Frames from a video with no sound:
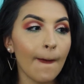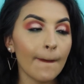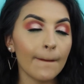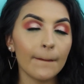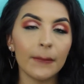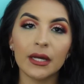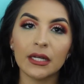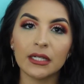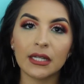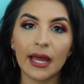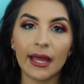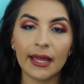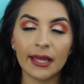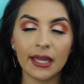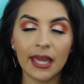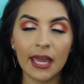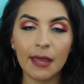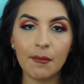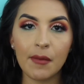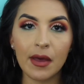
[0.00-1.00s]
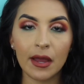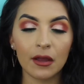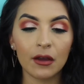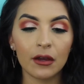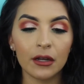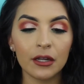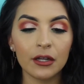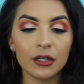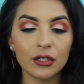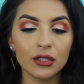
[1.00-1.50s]
But I came back
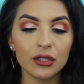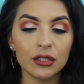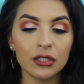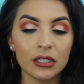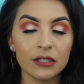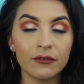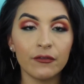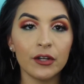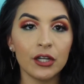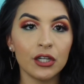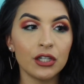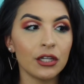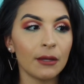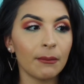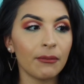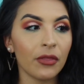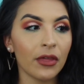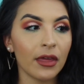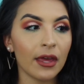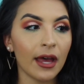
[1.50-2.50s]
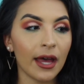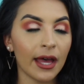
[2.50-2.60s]
on here to just finish up the